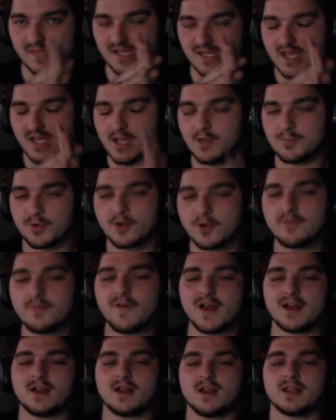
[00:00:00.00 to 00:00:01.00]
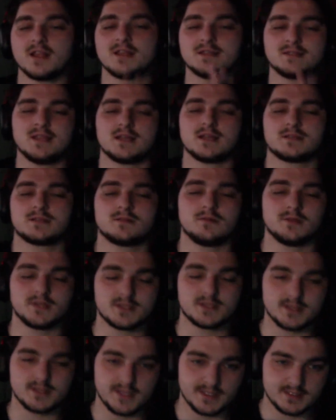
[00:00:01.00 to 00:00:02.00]
Improve editing is next on
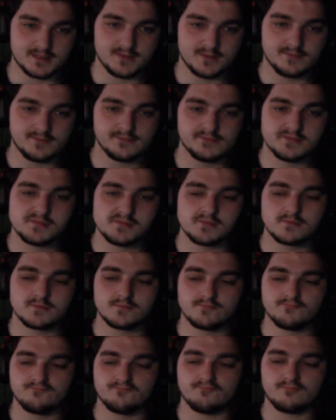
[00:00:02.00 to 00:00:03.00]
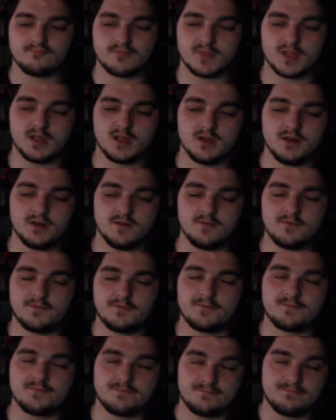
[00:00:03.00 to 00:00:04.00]
this list
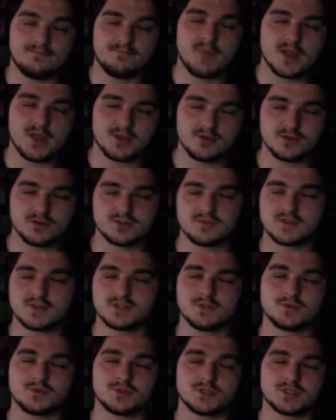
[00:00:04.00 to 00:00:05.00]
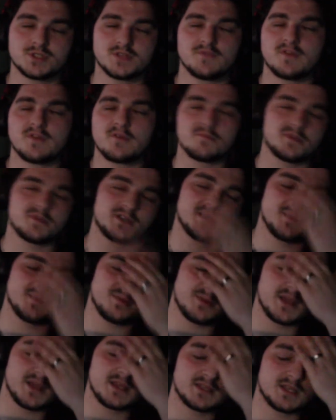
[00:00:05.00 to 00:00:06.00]
of my New Year's resolutions if you haven't been
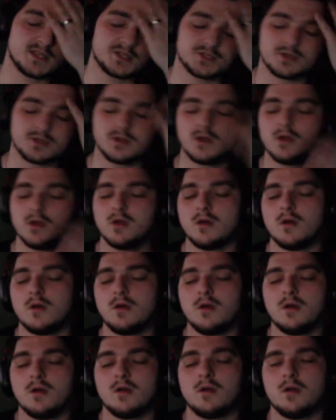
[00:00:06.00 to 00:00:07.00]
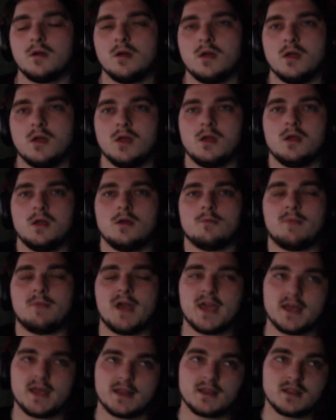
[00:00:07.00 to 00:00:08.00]
paying attention. My
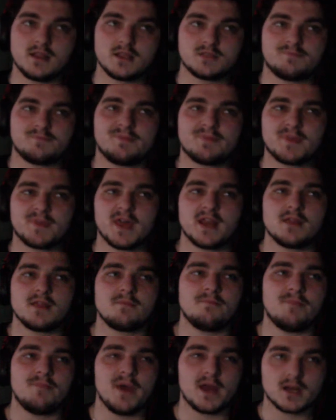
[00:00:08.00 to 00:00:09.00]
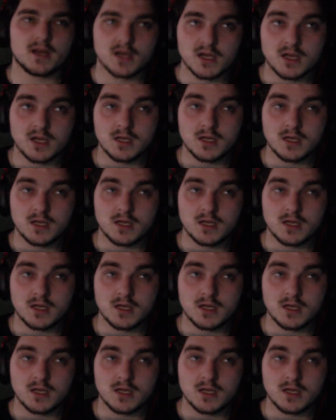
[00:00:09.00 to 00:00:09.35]
editing's getting better,